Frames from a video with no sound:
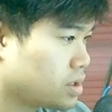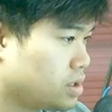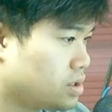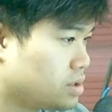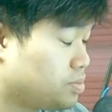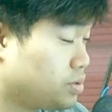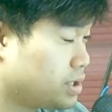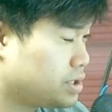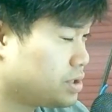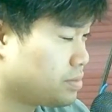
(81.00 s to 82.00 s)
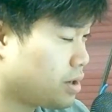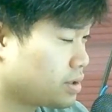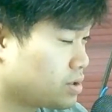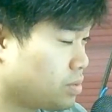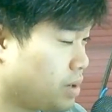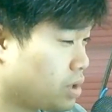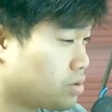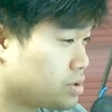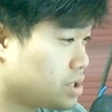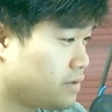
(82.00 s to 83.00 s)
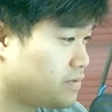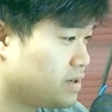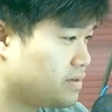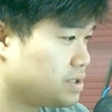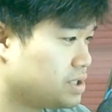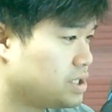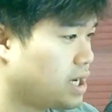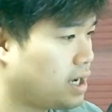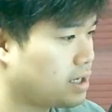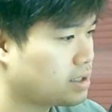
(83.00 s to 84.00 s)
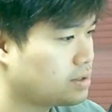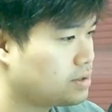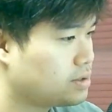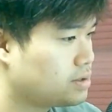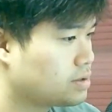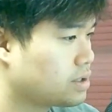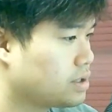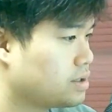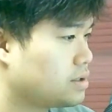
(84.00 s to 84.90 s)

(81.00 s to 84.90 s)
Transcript: Is British American Tobacco safe dividend stock? Okay.